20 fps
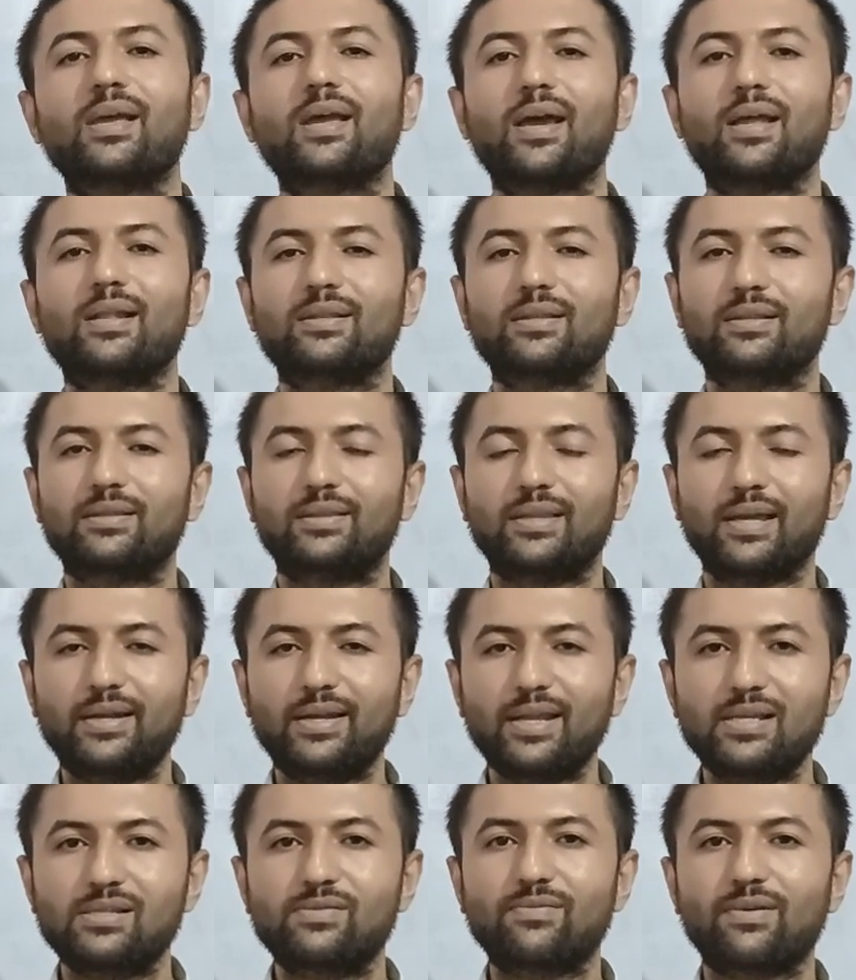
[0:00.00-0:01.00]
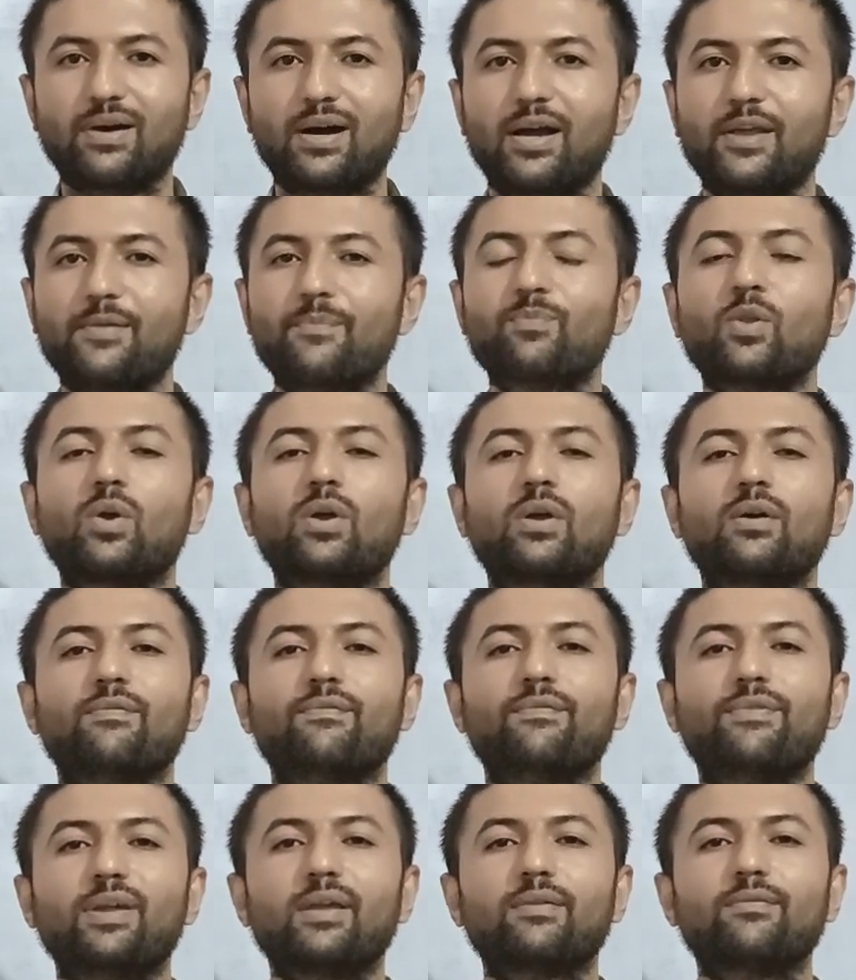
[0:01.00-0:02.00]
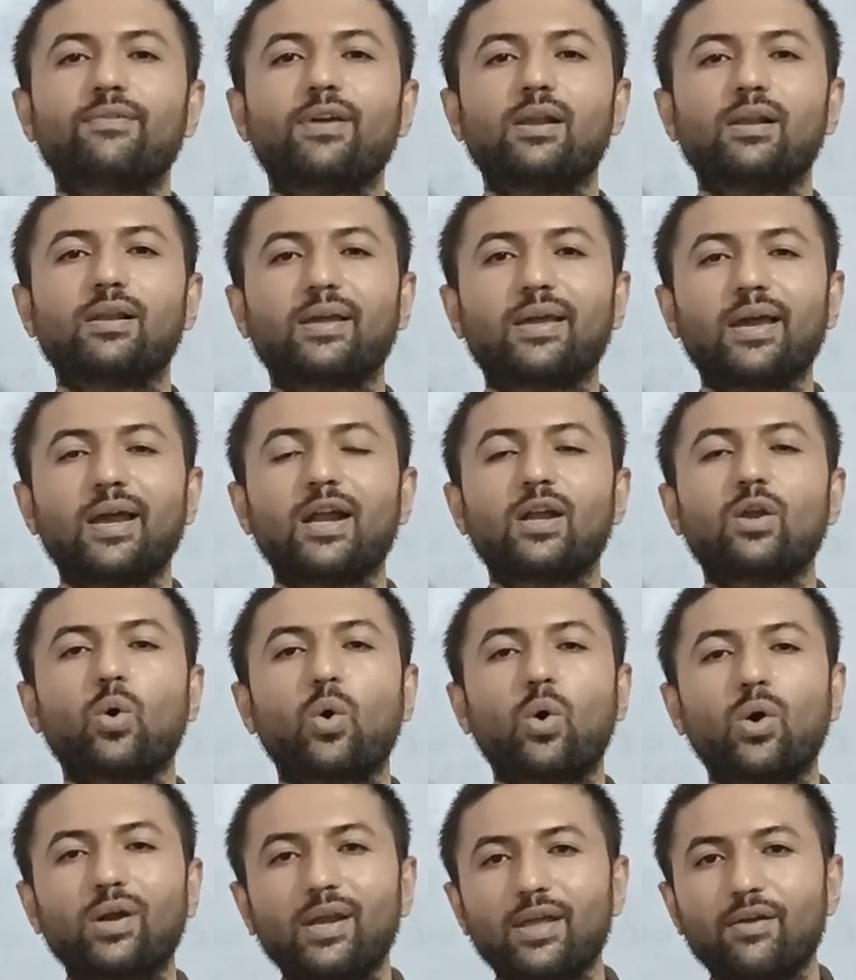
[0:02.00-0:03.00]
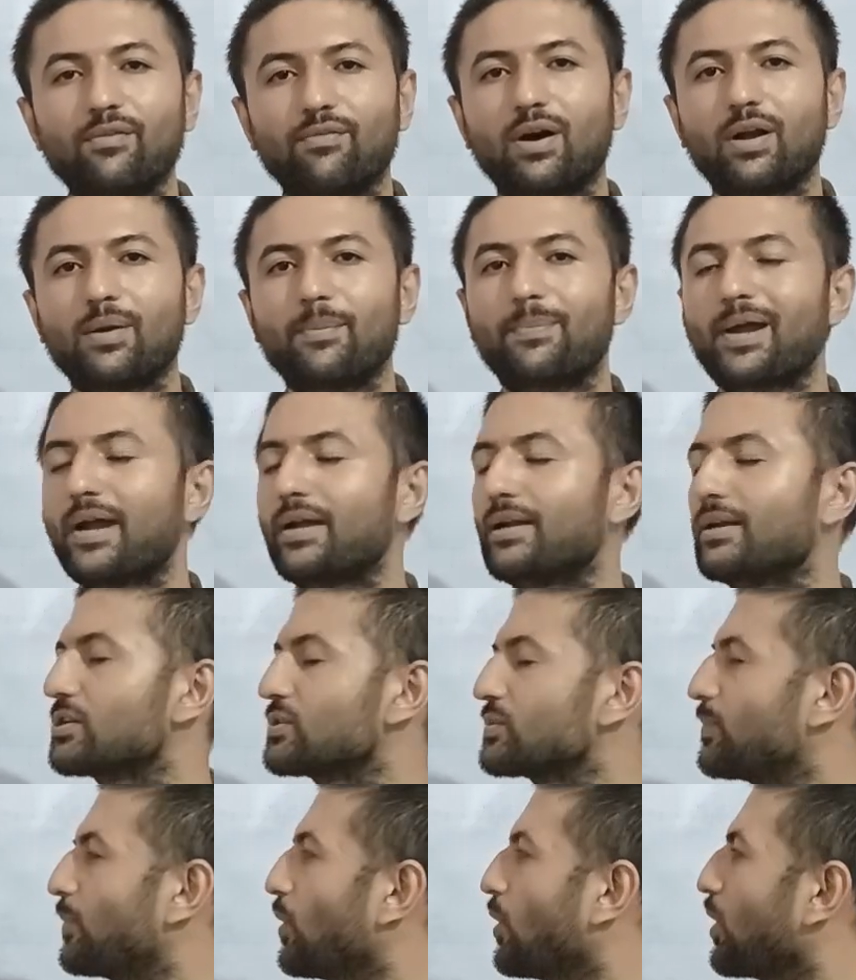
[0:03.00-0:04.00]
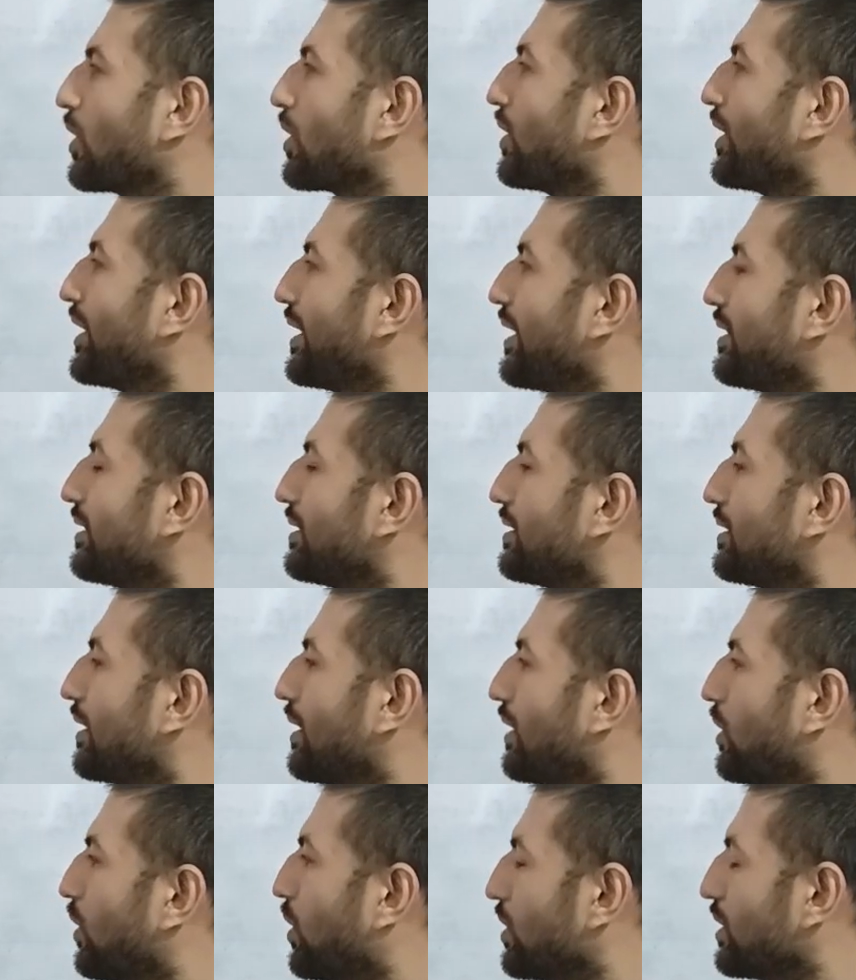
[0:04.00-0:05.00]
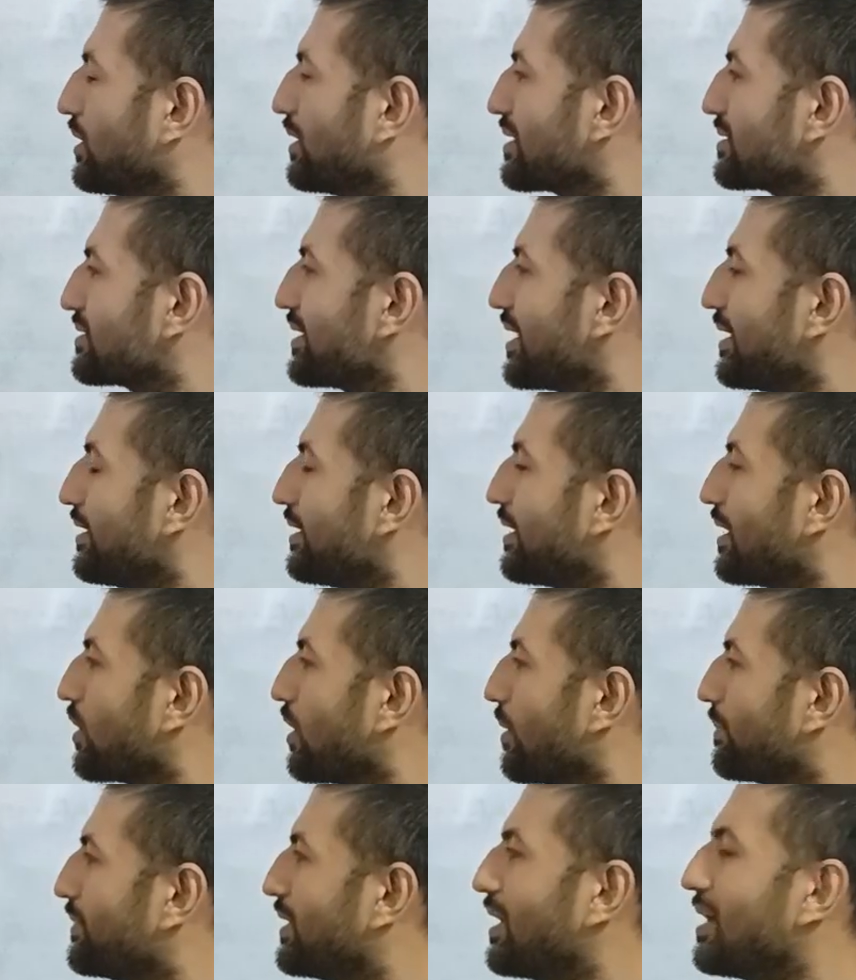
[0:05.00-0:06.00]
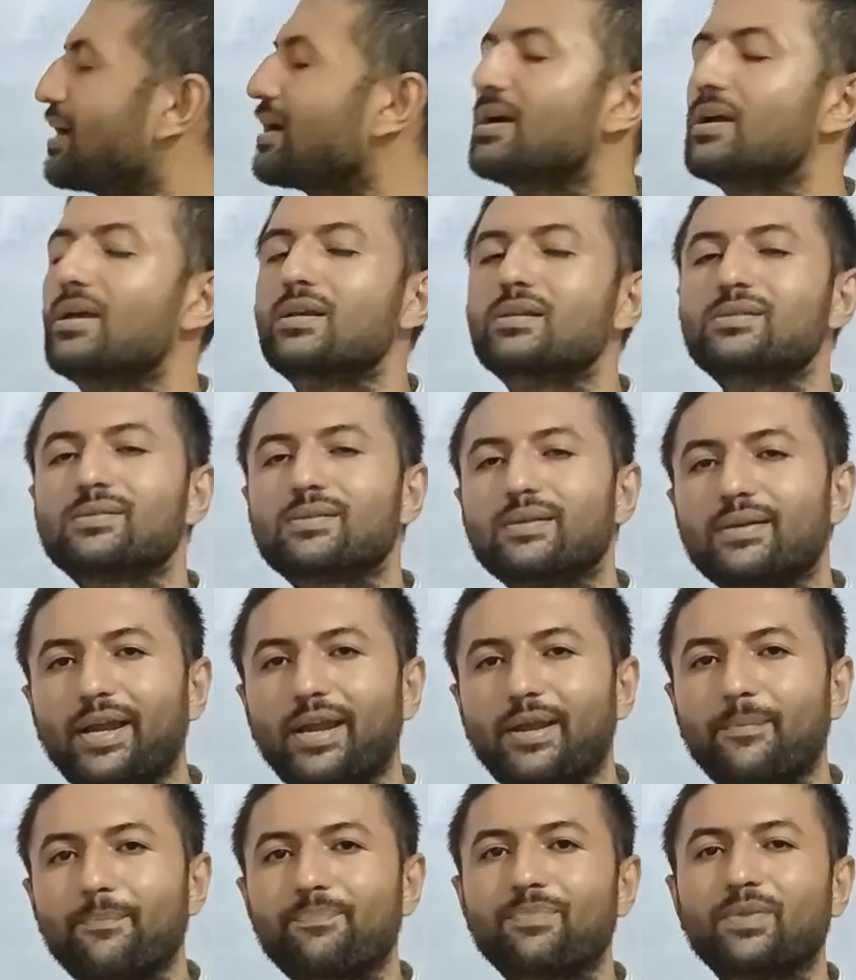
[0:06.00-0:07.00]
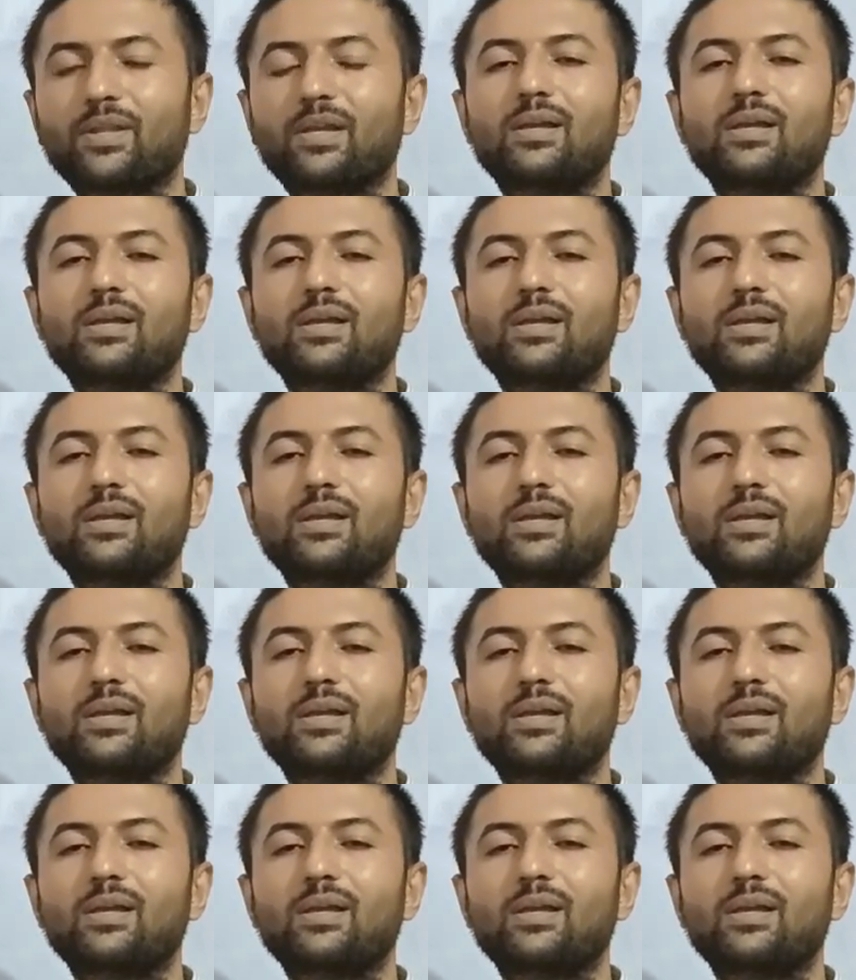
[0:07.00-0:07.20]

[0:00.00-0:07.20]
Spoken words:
and that is why we will get only one brighter spot and on the center of the screen.